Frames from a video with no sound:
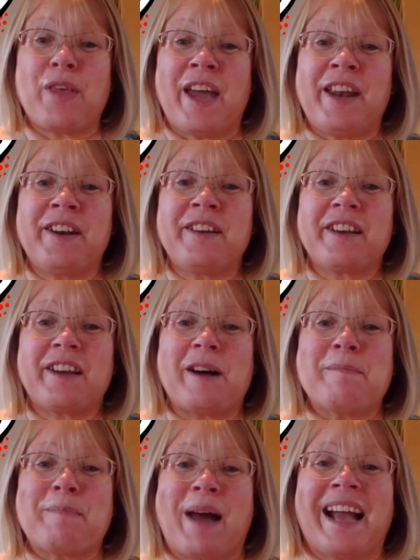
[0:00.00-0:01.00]
then
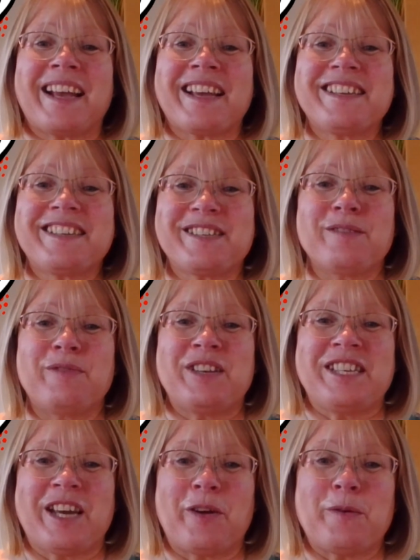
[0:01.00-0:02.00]
come back to the
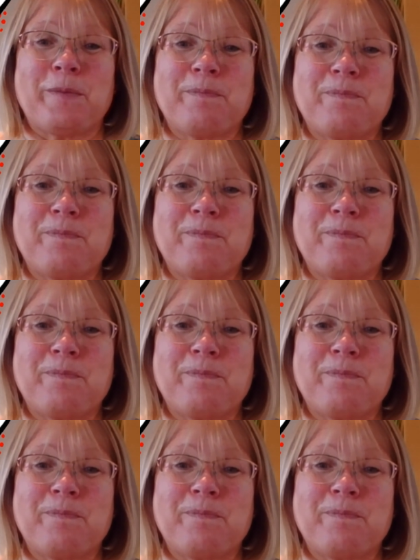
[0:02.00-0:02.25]
video.